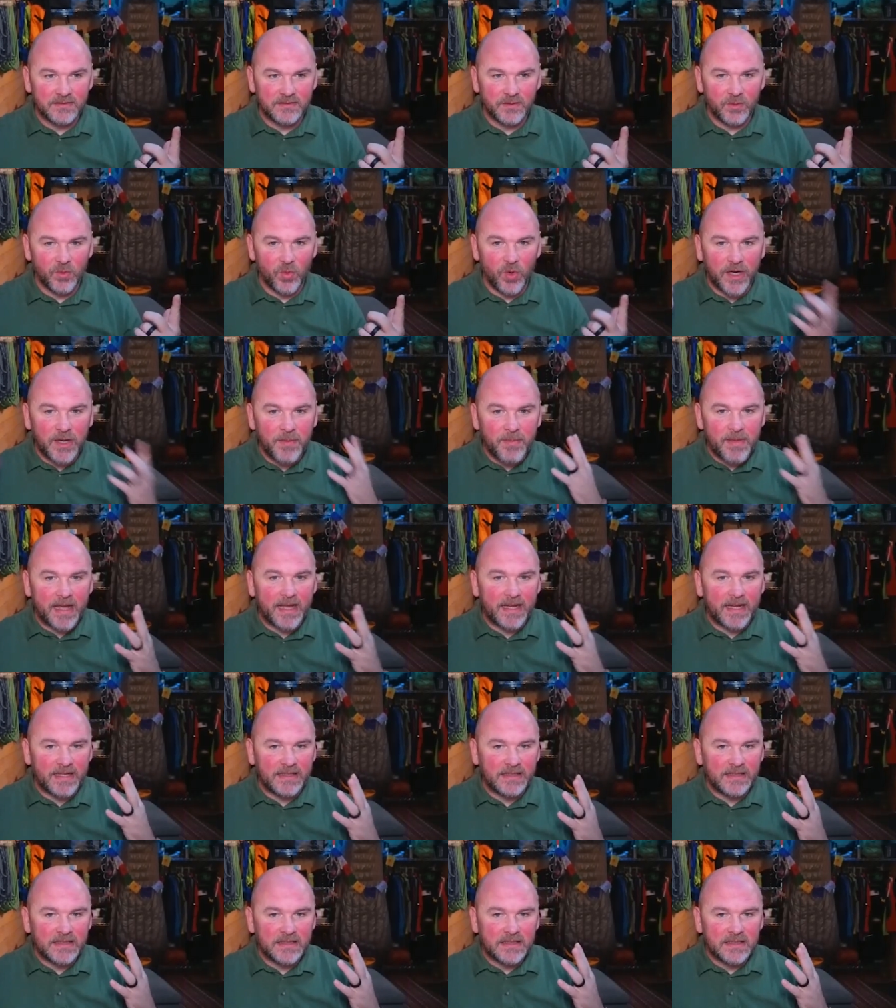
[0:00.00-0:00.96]
What am
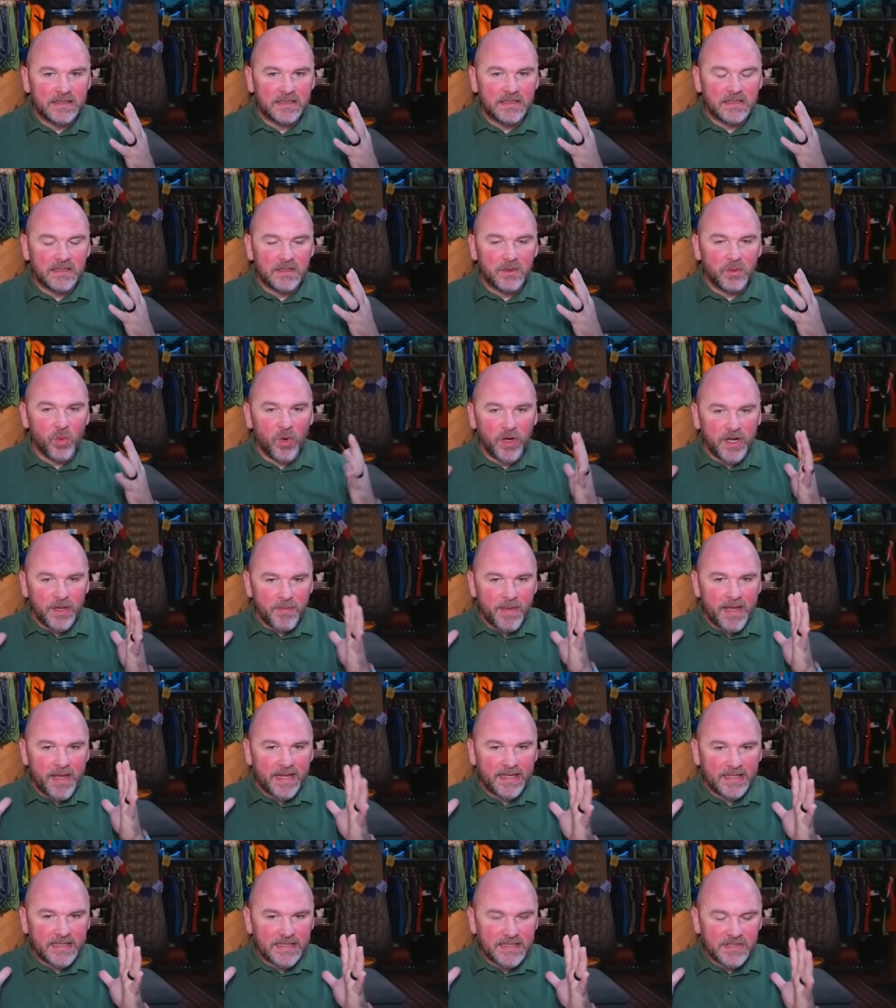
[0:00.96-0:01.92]

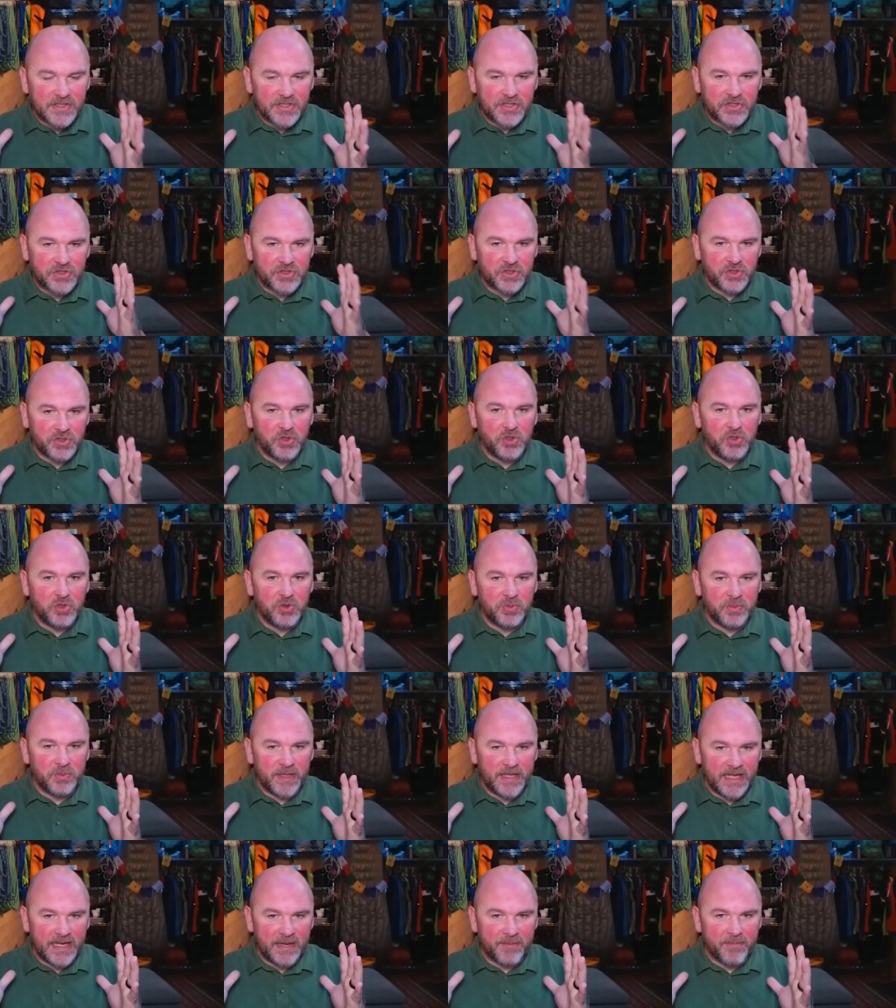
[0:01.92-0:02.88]
I
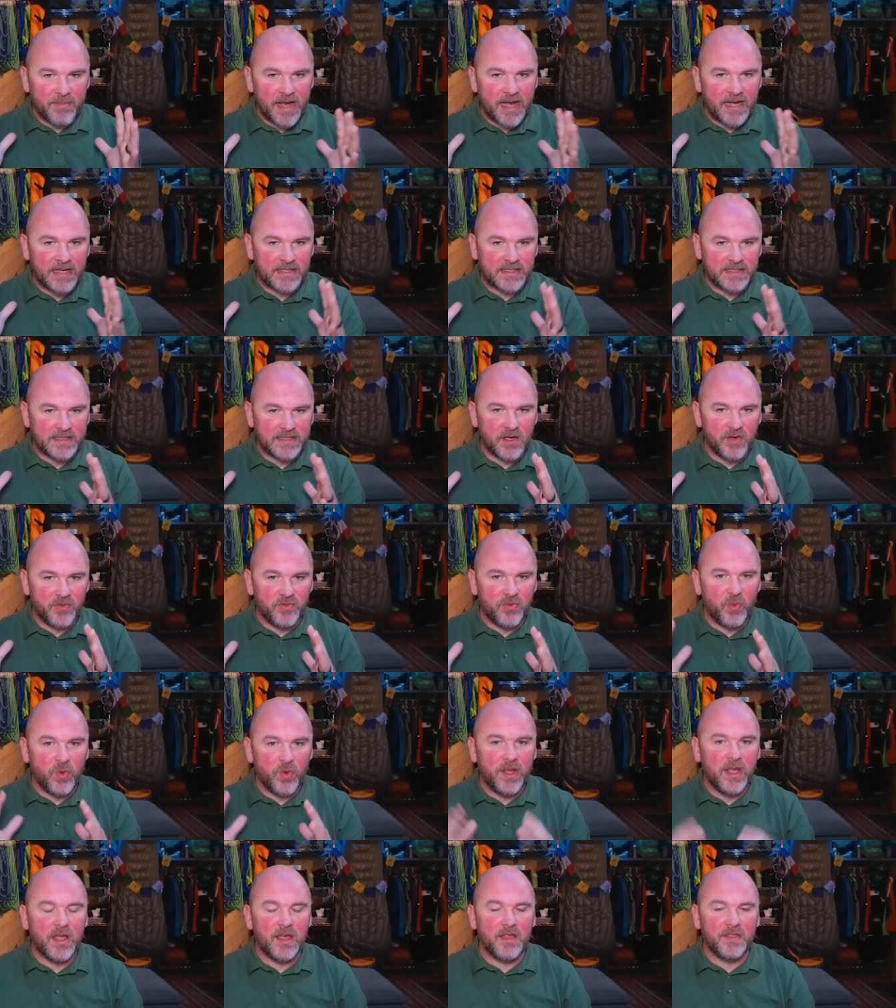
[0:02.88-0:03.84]
consuming myself
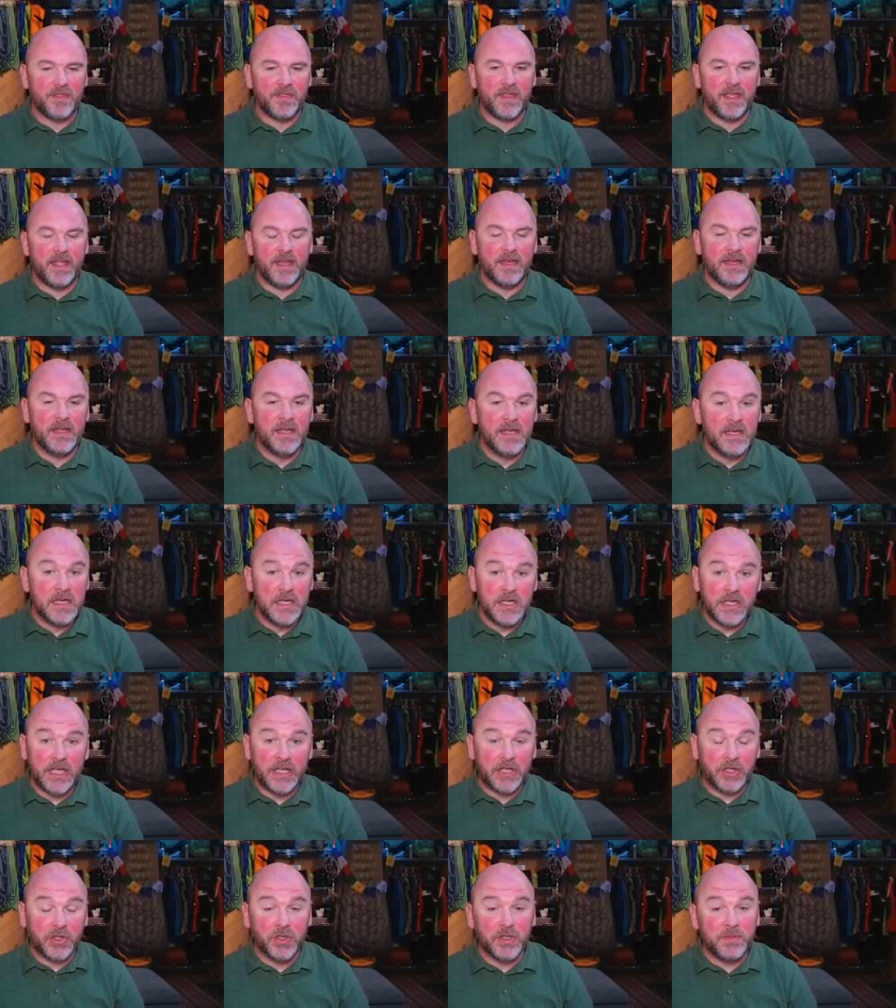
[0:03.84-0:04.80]
with? And
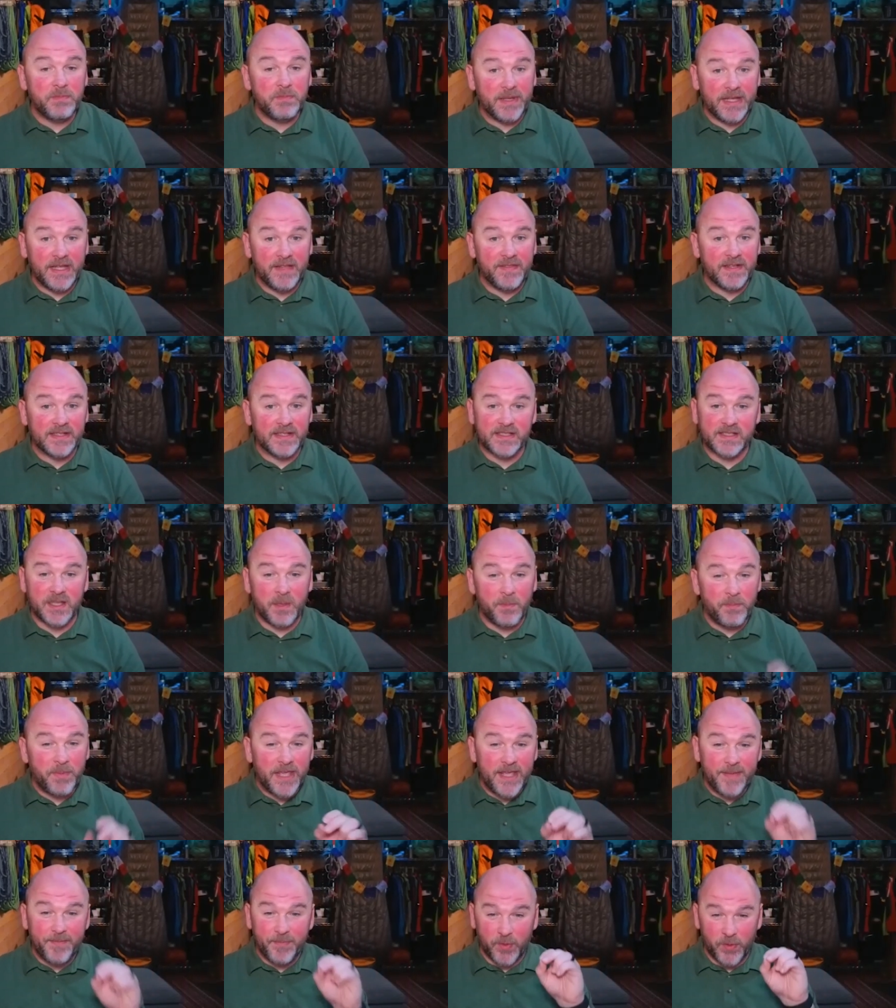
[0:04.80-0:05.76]
it could be that some
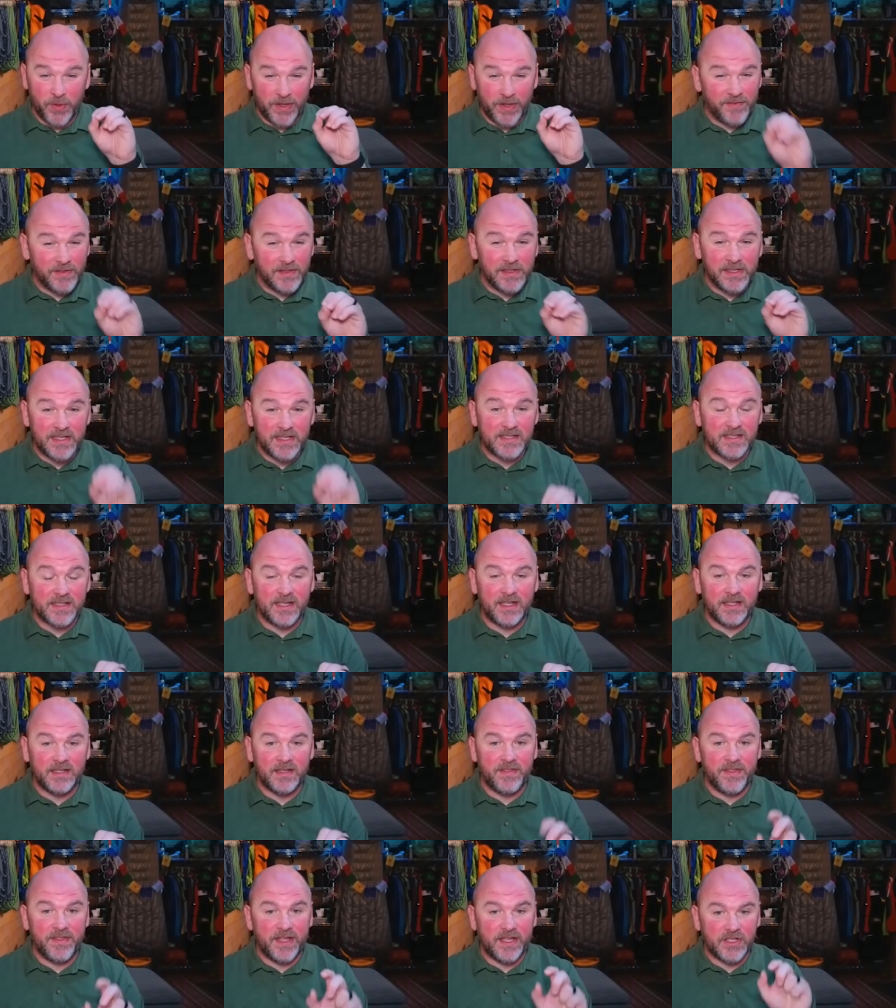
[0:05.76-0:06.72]
people, even listening
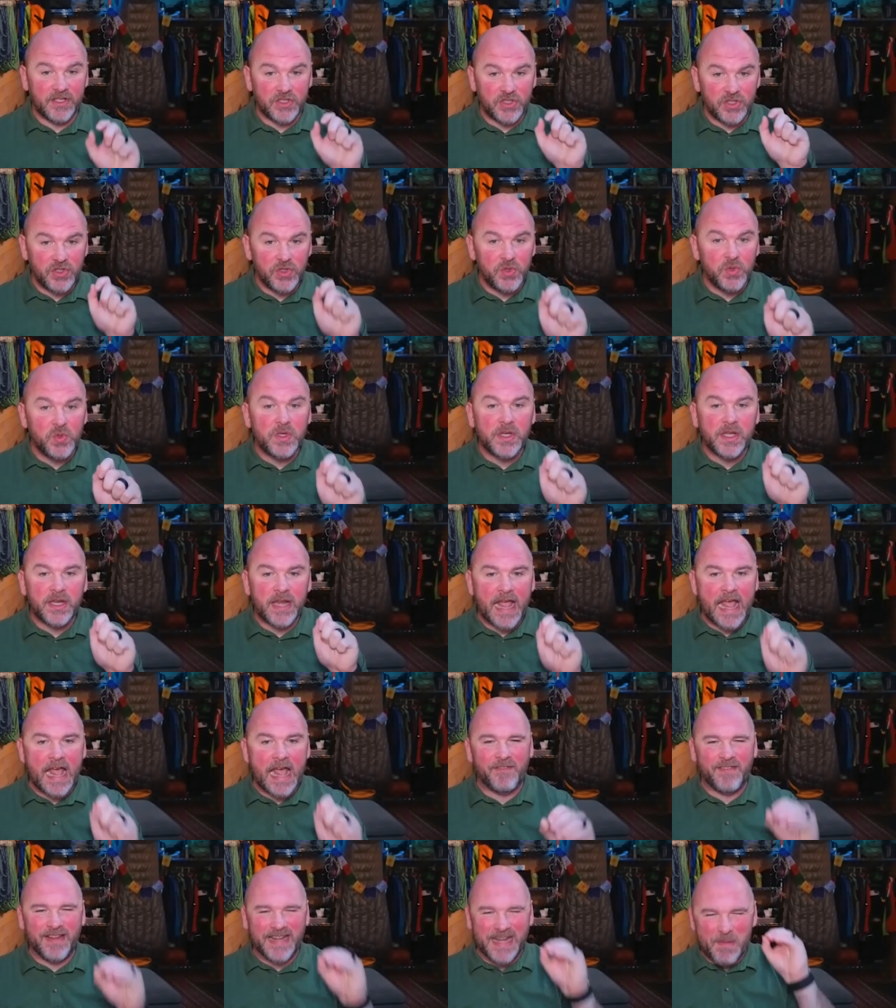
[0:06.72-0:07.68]
to this, you could
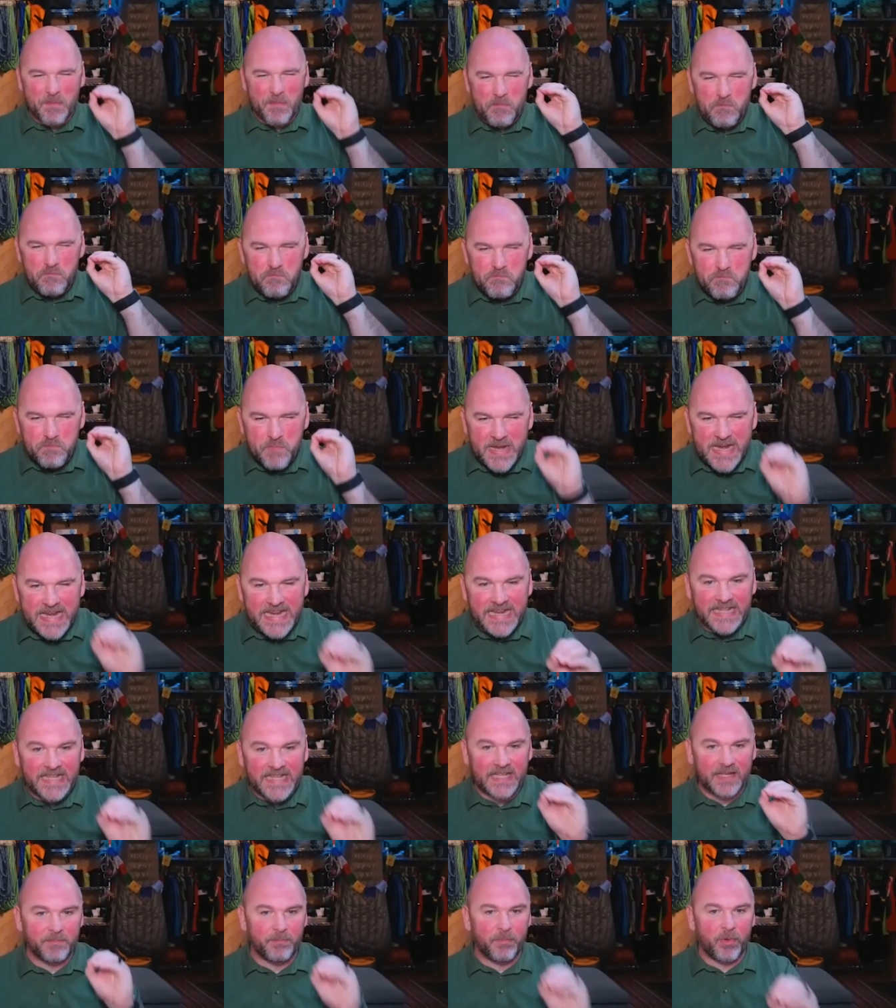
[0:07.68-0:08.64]
have an
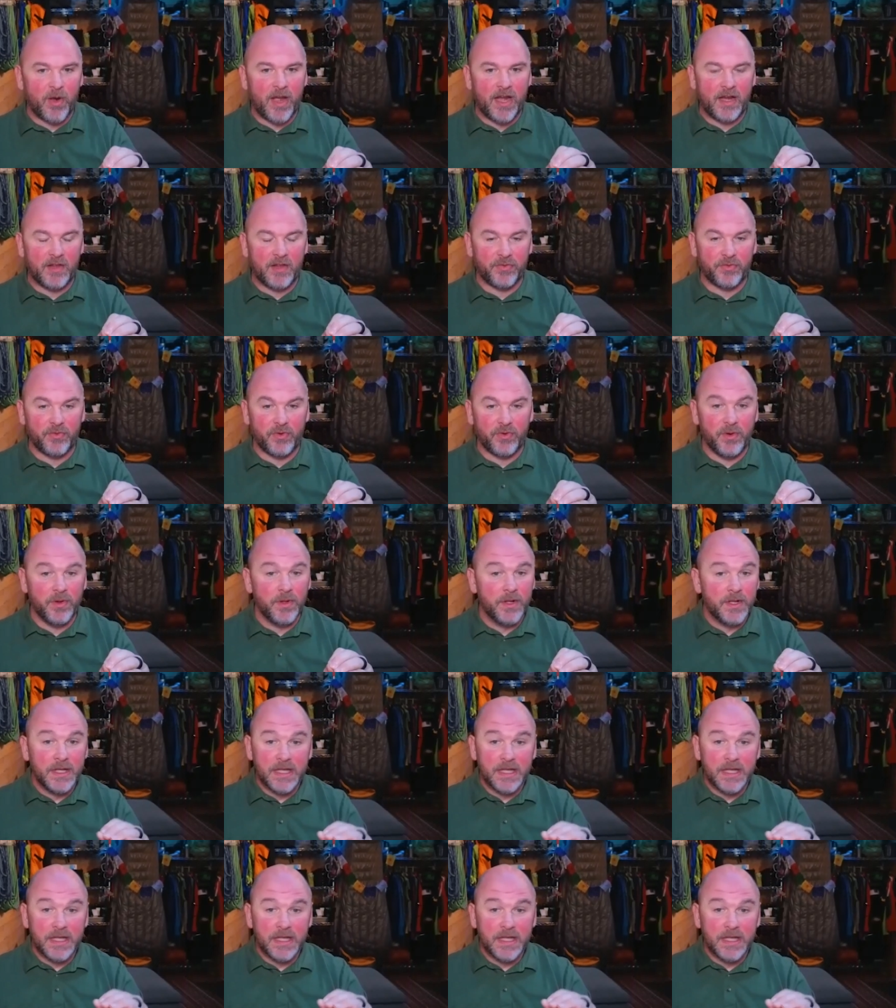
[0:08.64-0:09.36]
immediate breakthrough.